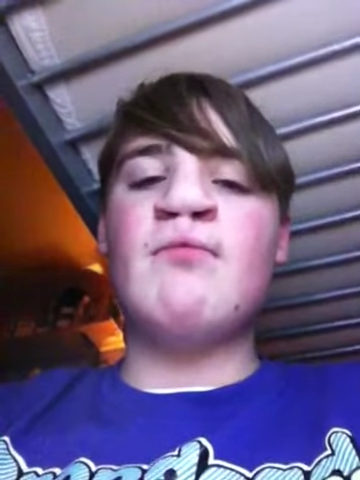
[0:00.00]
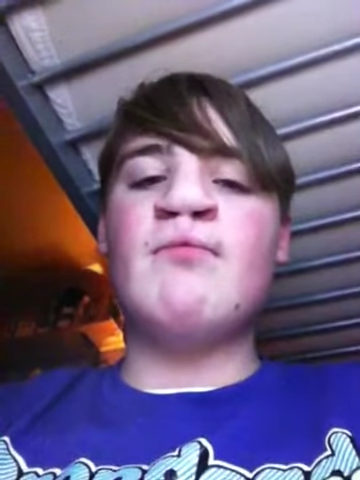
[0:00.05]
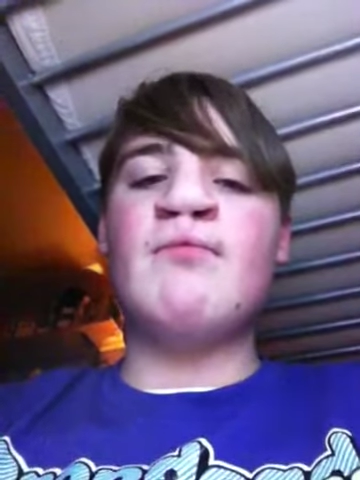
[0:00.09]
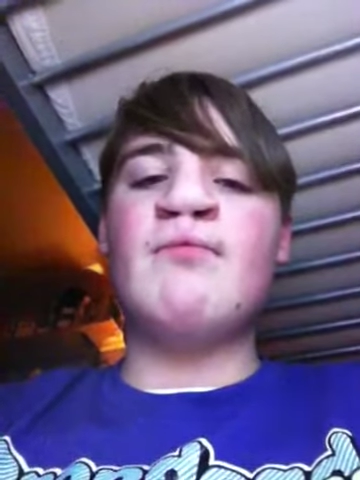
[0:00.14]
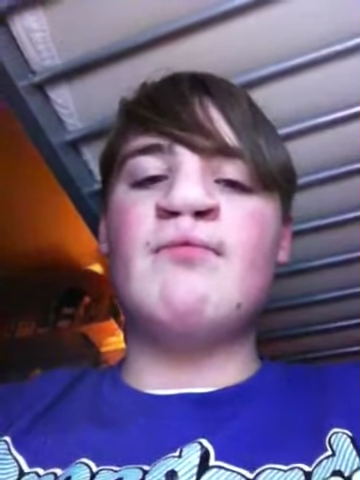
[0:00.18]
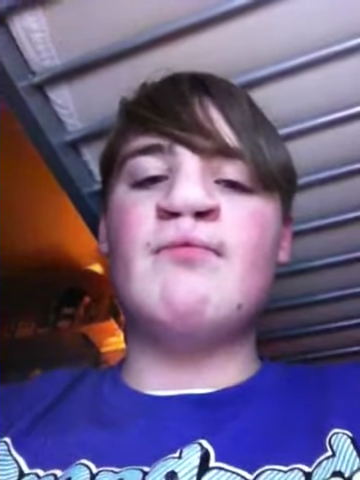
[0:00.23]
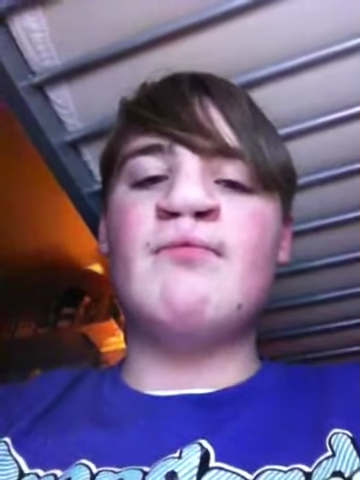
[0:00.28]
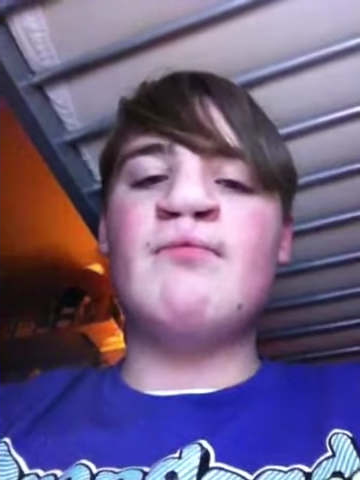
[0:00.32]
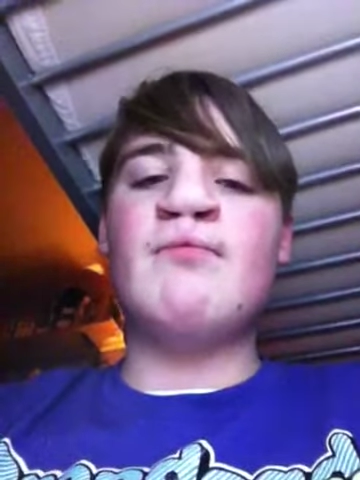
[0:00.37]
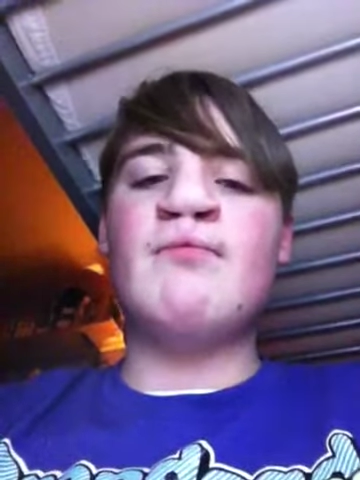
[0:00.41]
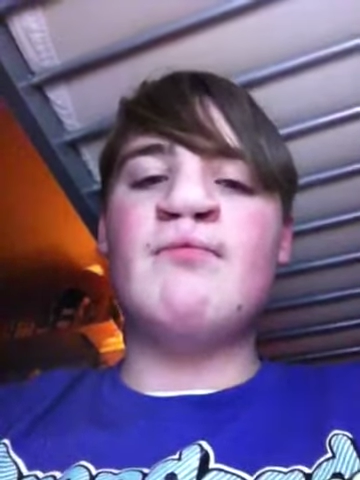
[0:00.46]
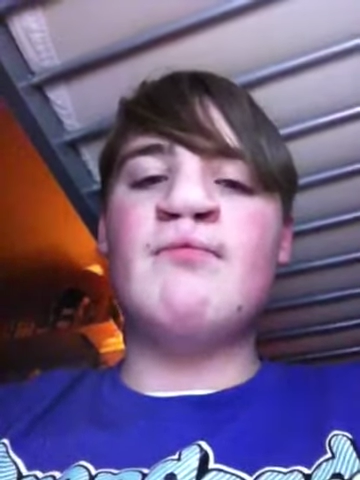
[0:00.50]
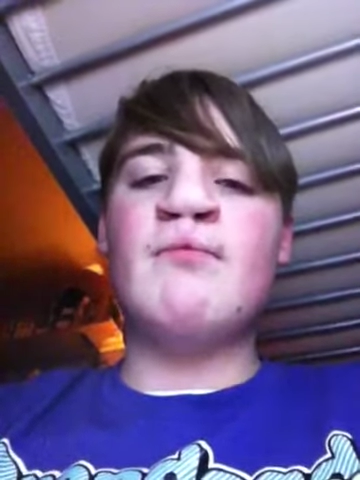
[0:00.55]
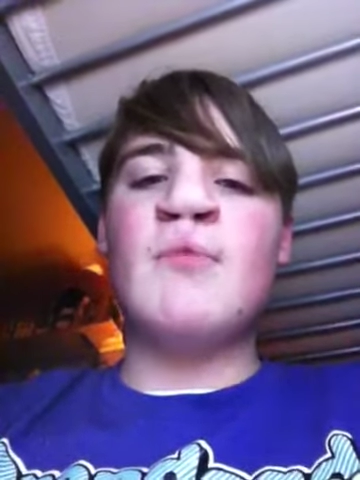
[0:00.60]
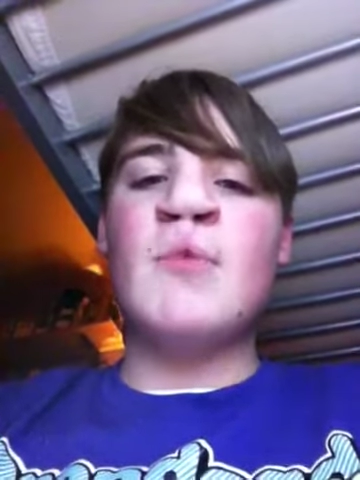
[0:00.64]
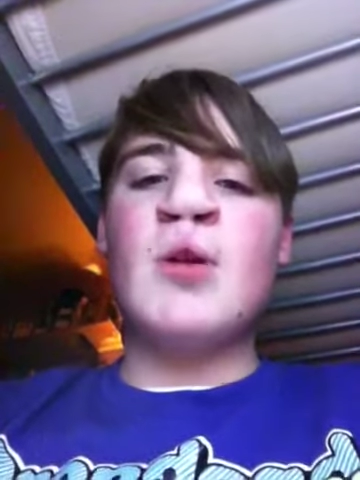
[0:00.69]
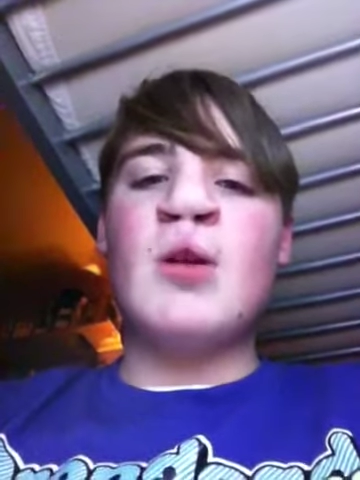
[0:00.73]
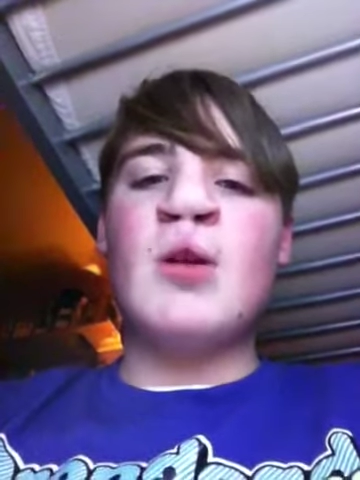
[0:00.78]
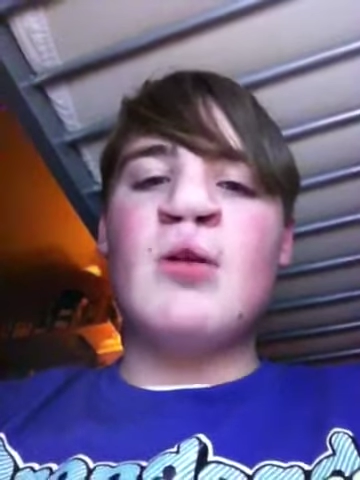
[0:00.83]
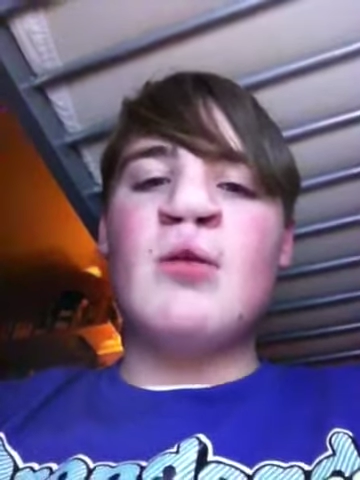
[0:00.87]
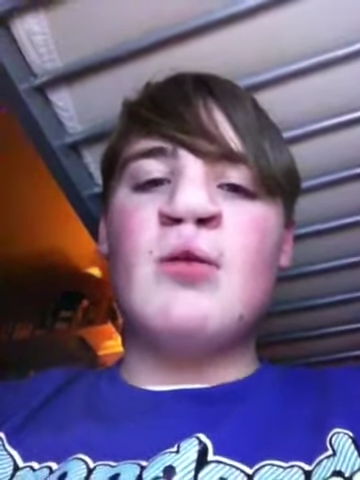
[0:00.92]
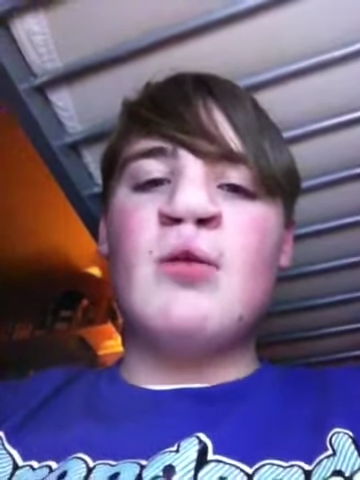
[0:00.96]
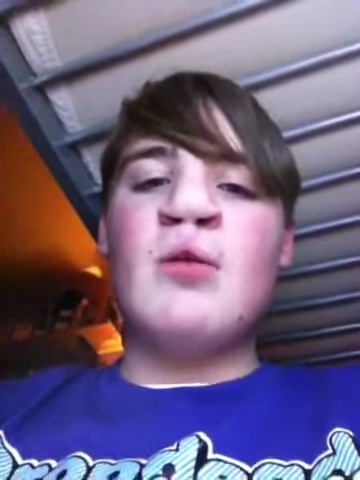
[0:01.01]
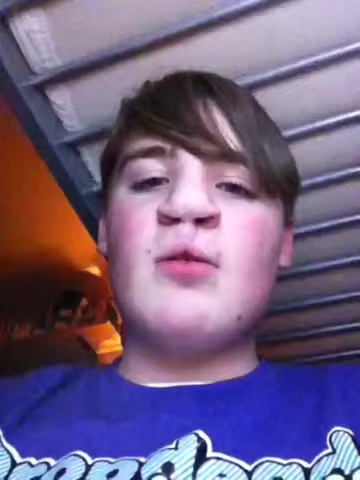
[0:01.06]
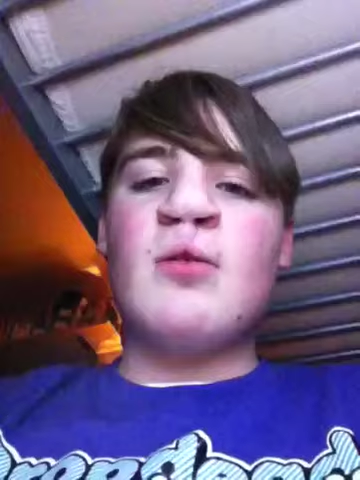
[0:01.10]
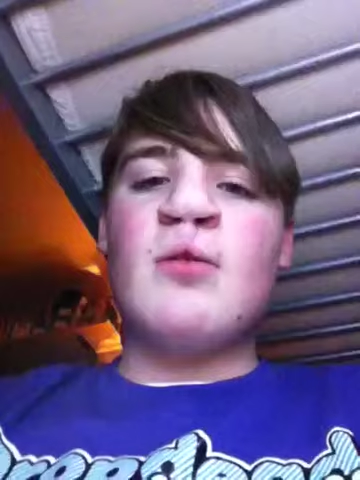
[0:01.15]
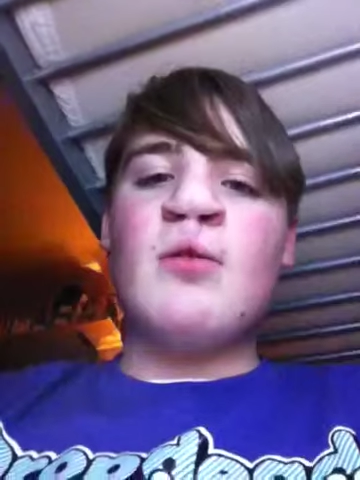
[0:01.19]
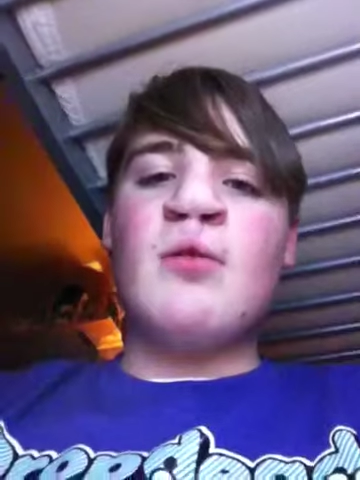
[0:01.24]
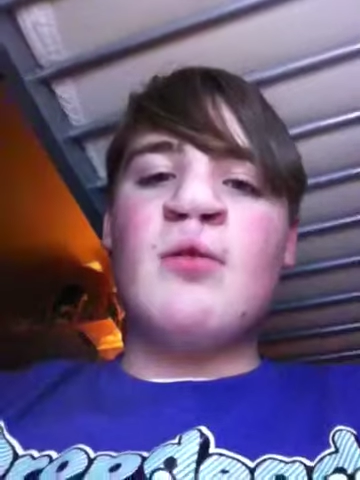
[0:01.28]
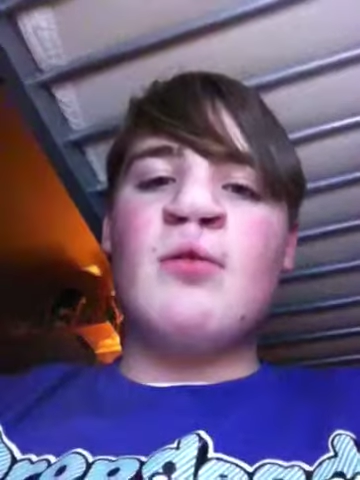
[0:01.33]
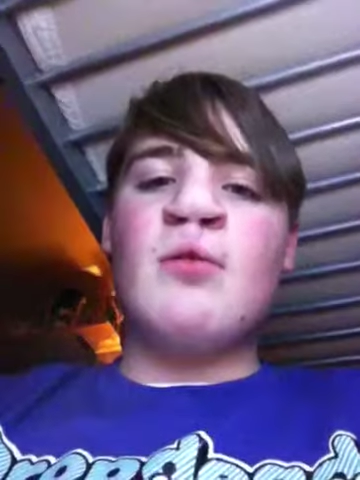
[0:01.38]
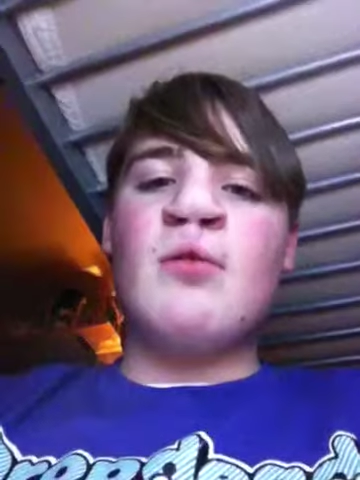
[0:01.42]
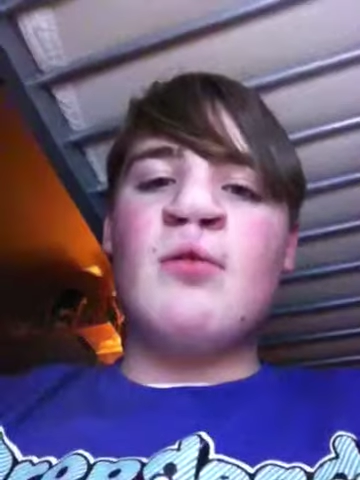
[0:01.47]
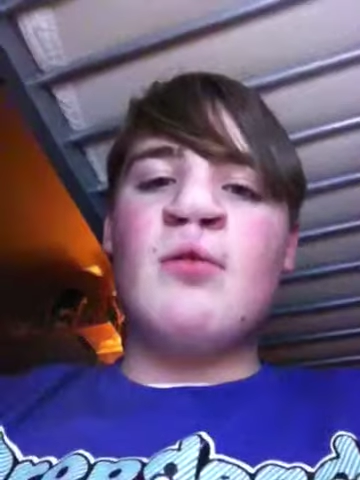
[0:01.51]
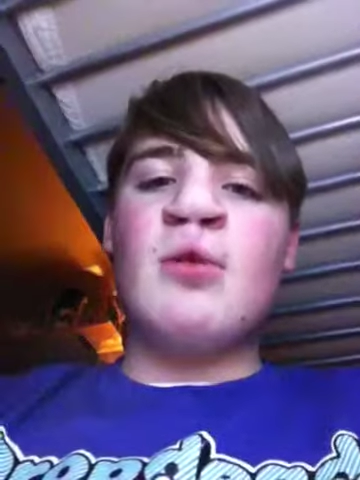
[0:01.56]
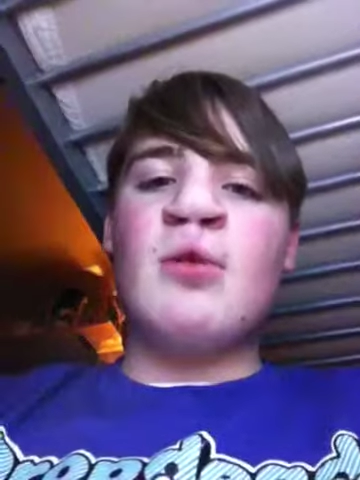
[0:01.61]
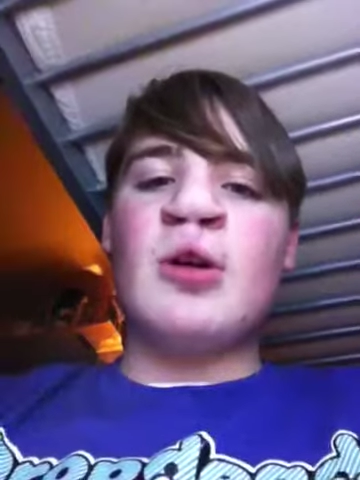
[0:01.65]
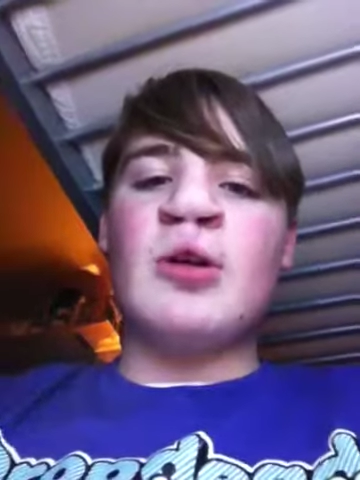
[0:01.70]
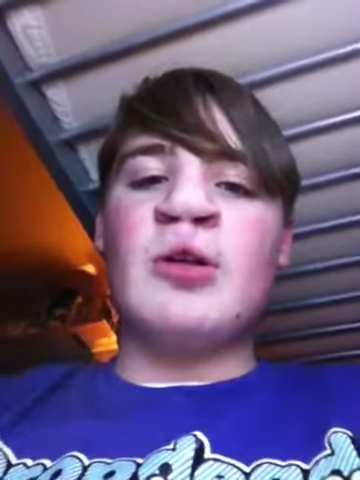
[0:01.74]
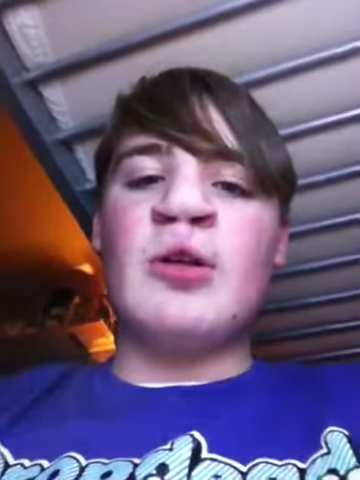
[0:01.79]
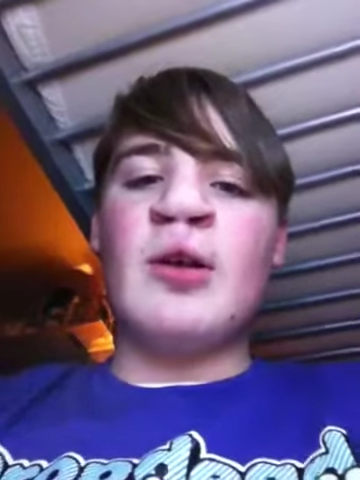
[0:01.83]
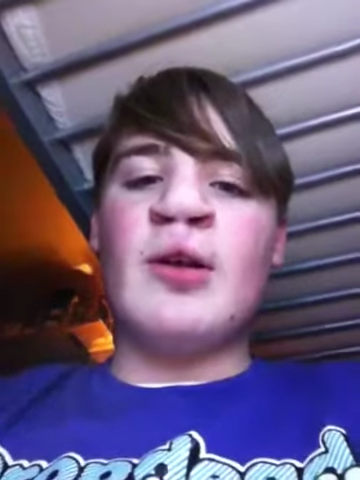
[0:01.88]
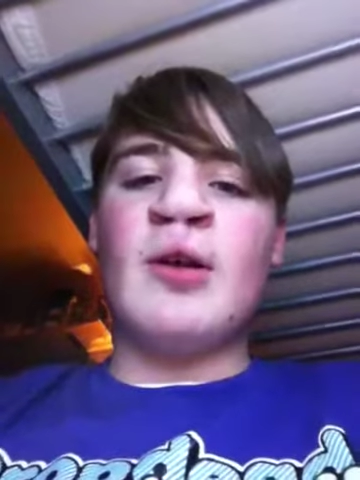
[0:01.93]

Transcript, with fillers: Mhm. Mm Cause